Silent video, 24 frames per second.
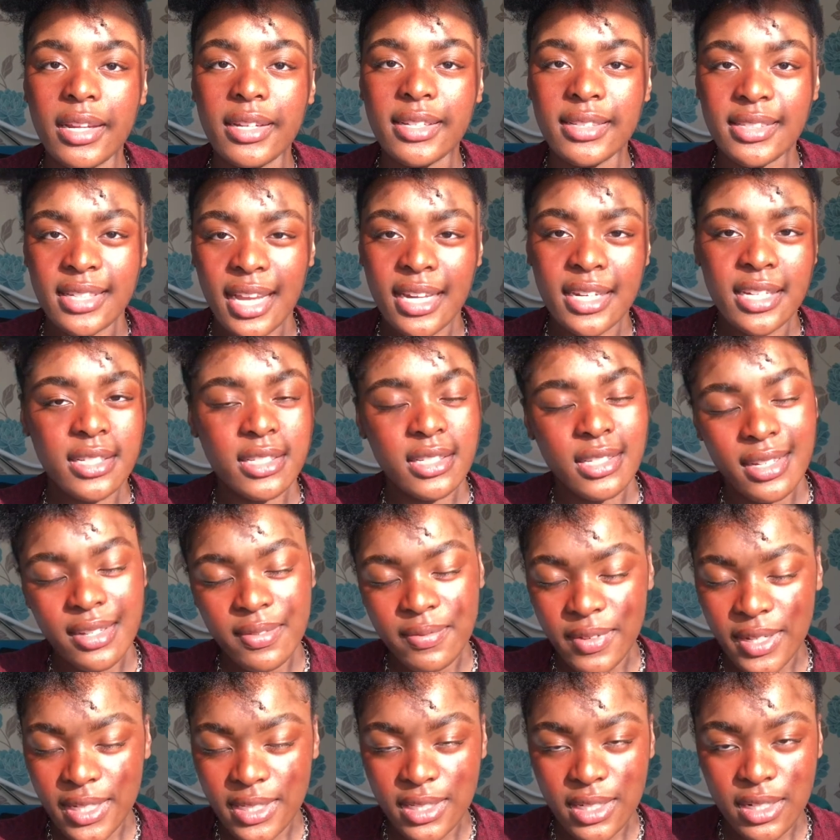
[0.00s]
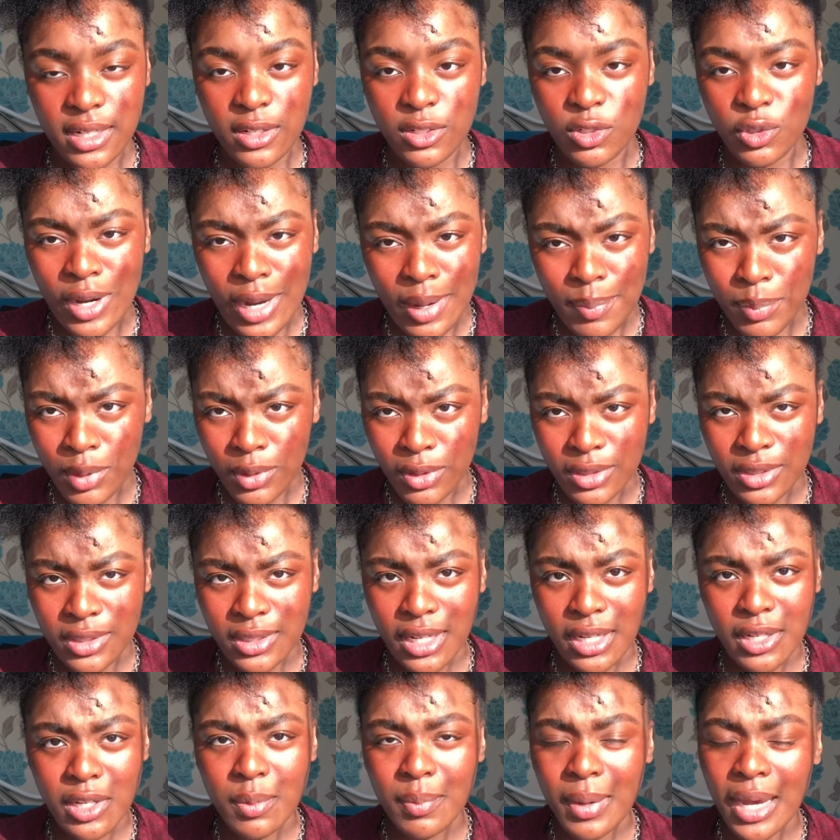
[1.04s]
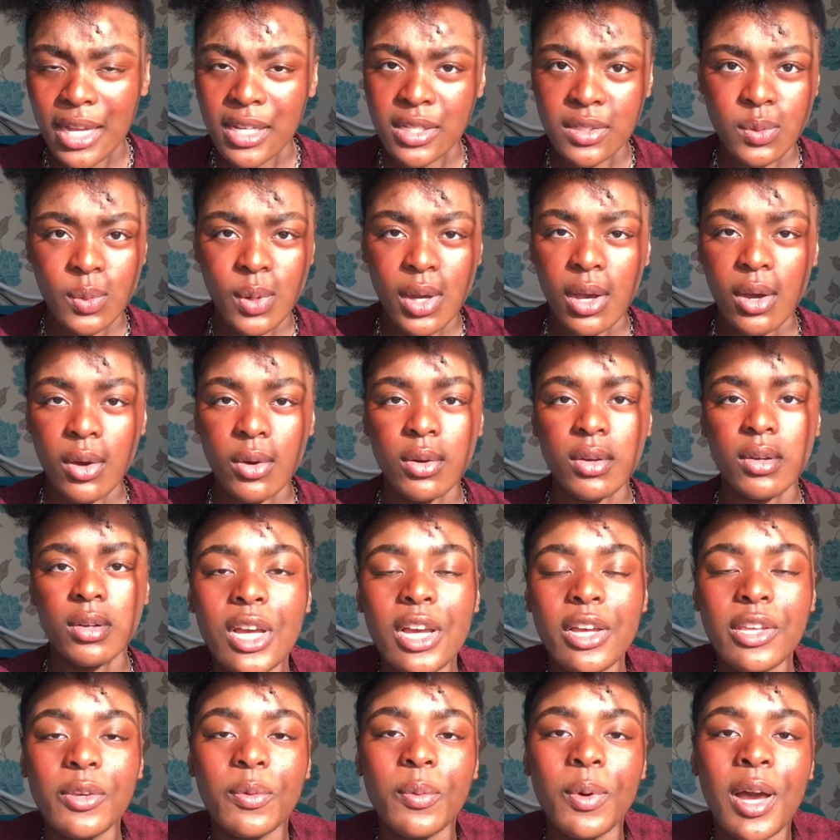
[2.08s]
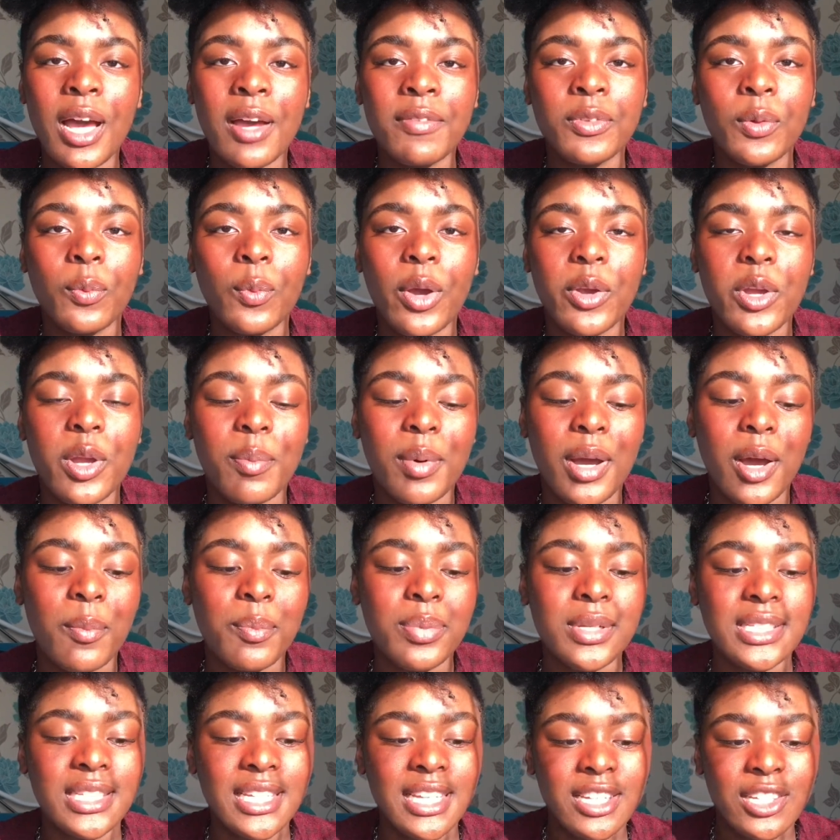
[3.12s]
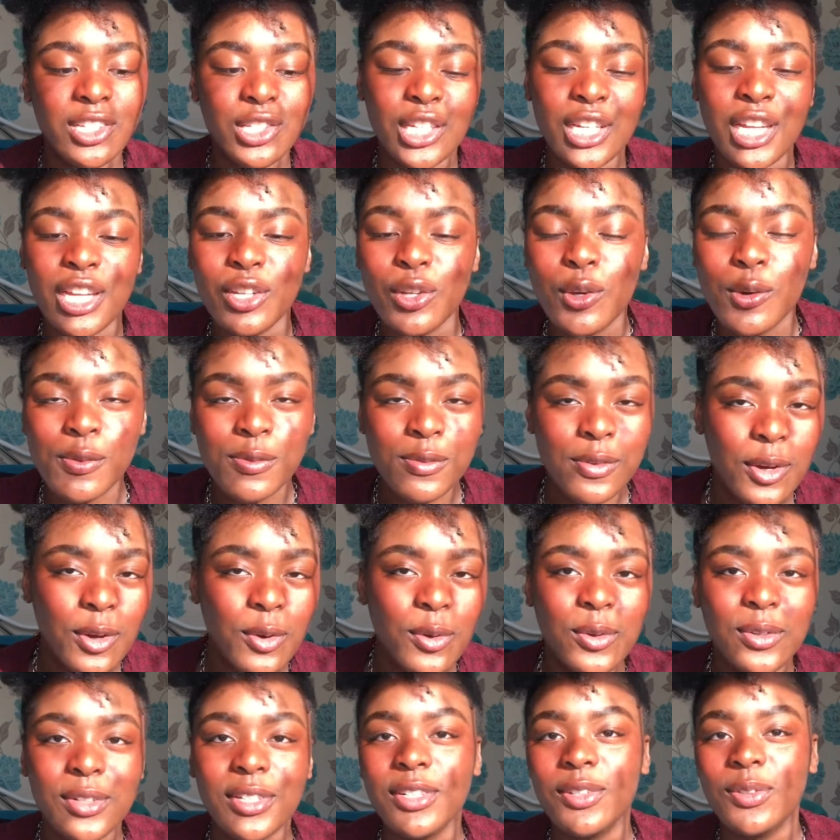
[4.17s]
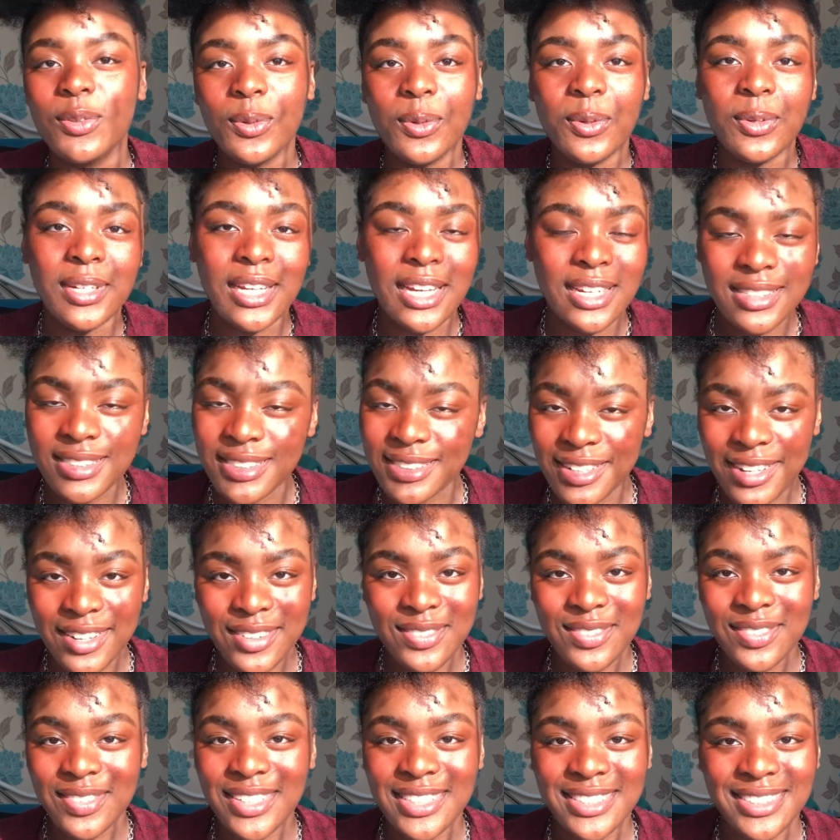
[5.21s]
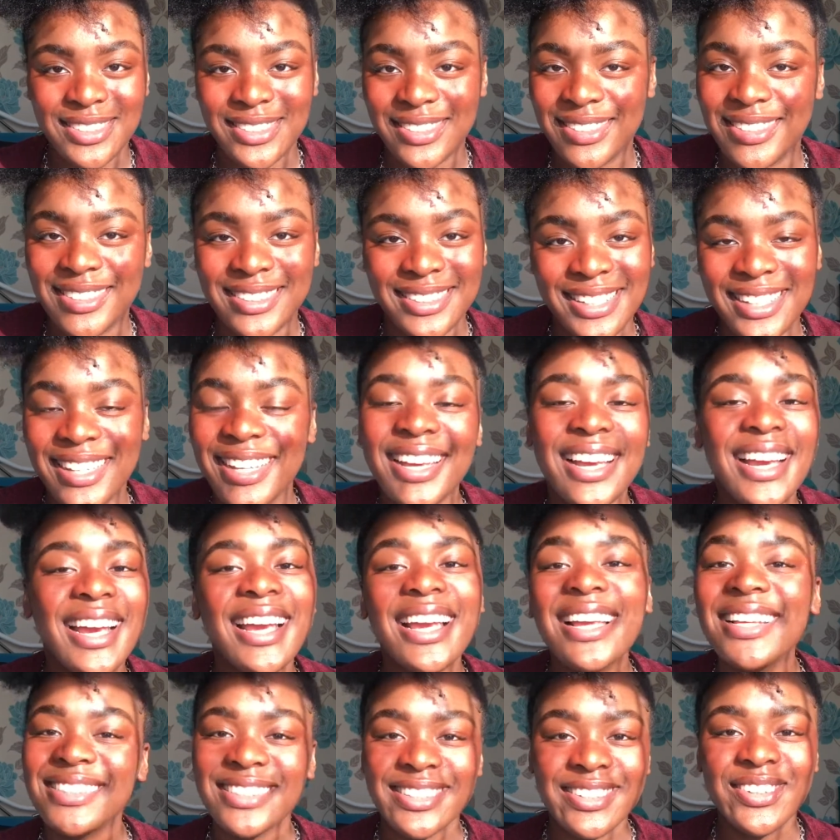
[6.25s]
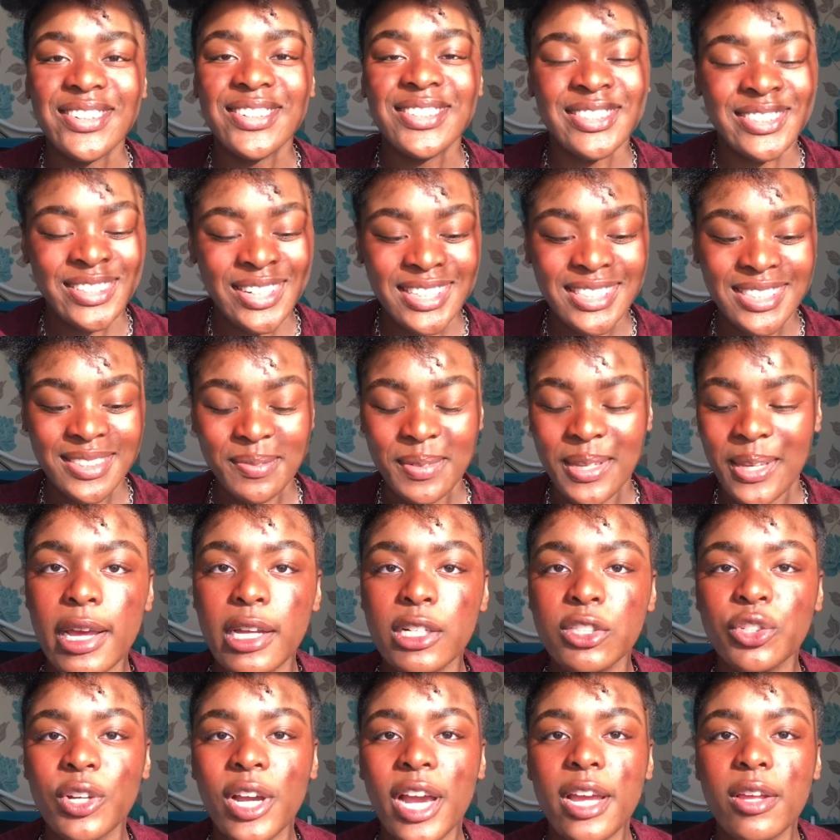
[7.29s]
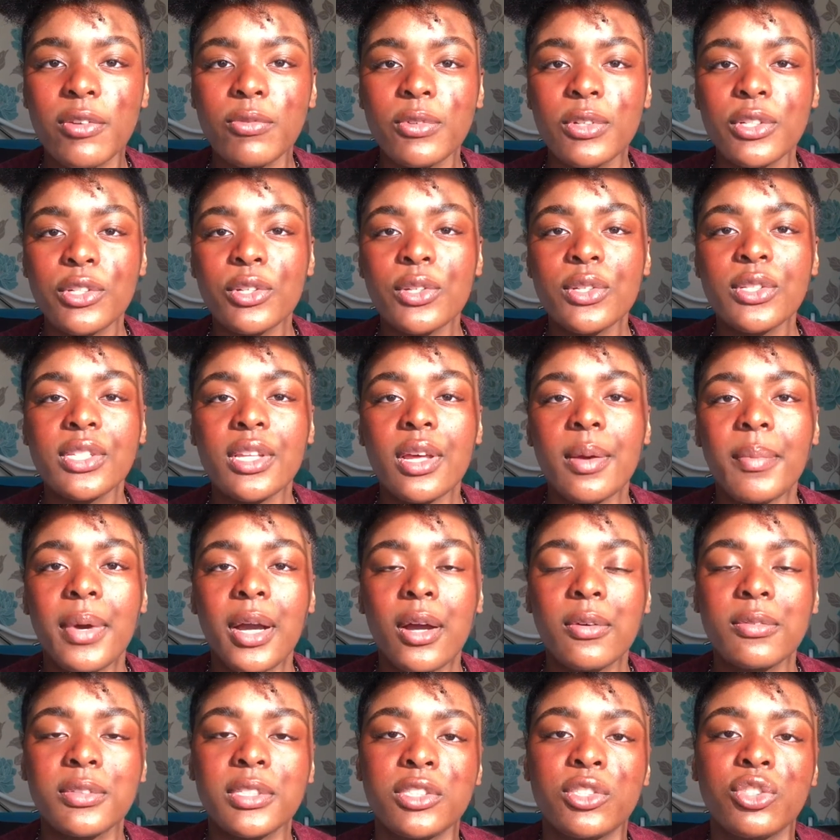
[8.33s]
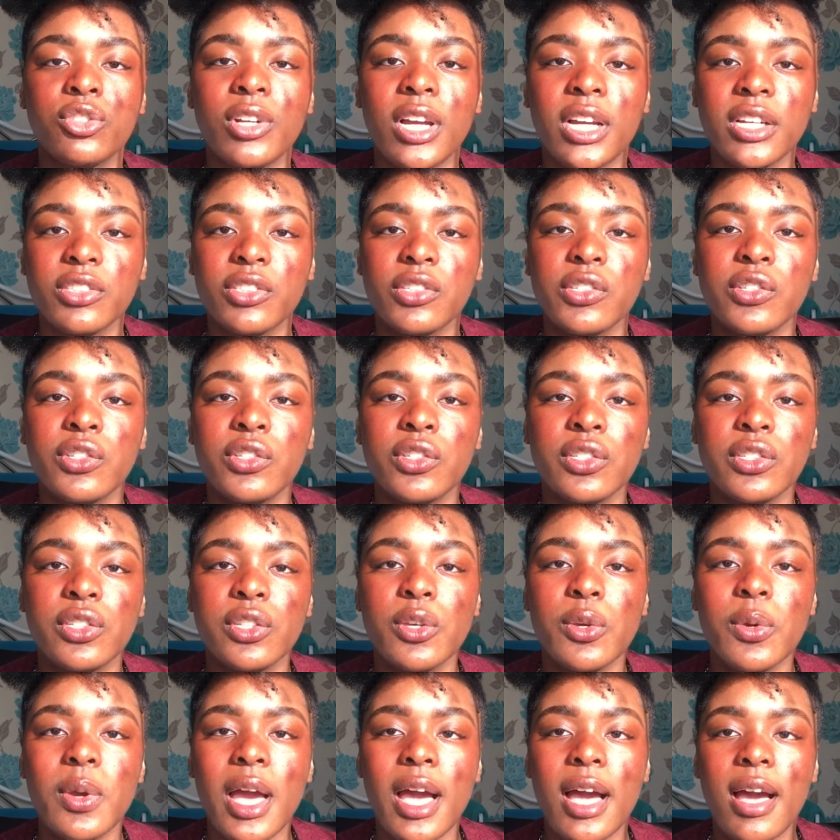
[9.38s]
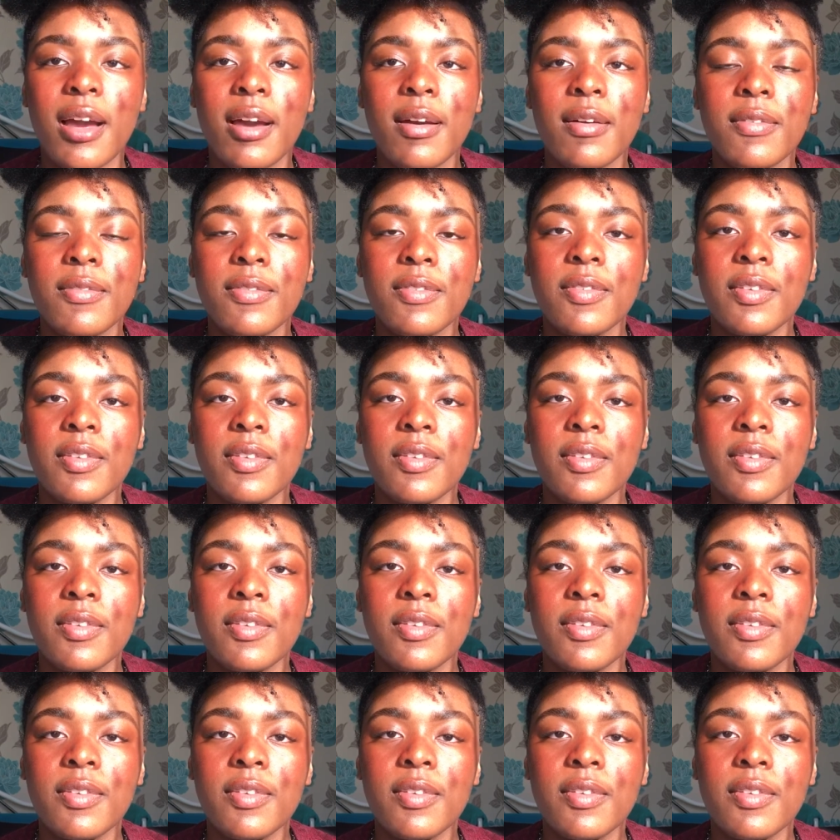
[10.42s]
decided to invest in a tripod. And you might as well. You won't have to worry about positioning your phone and all that stuff. It's just, it's long, trust me. Try and reduce the amount of distractions you have